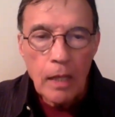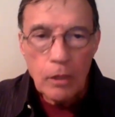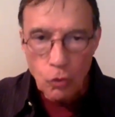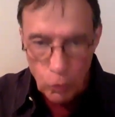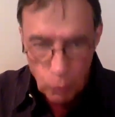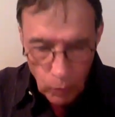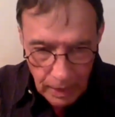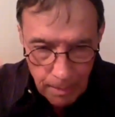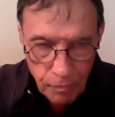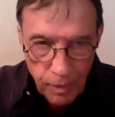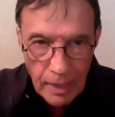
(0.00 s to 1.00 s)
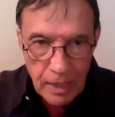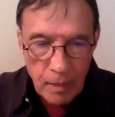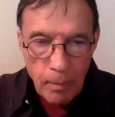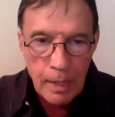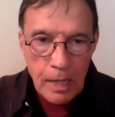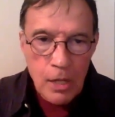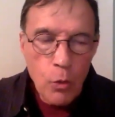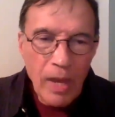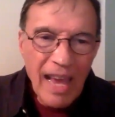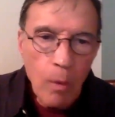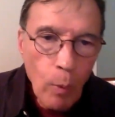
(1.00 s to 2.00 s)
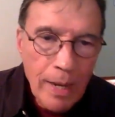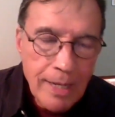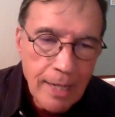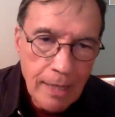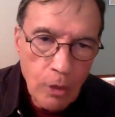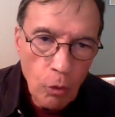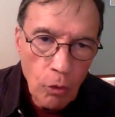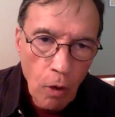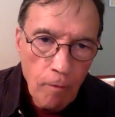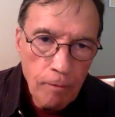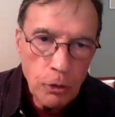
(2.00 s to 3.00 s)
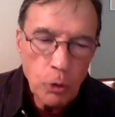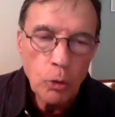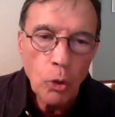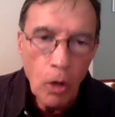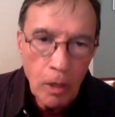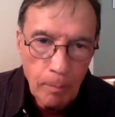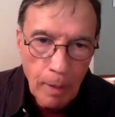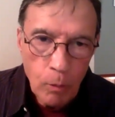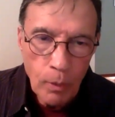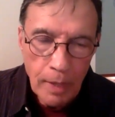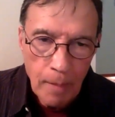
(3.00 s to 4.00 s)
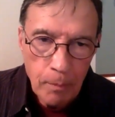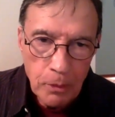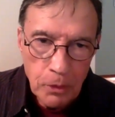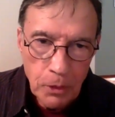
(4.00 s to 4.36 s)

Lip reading: So you keep thinking about it and you can't wait to get to the office to talk about what happened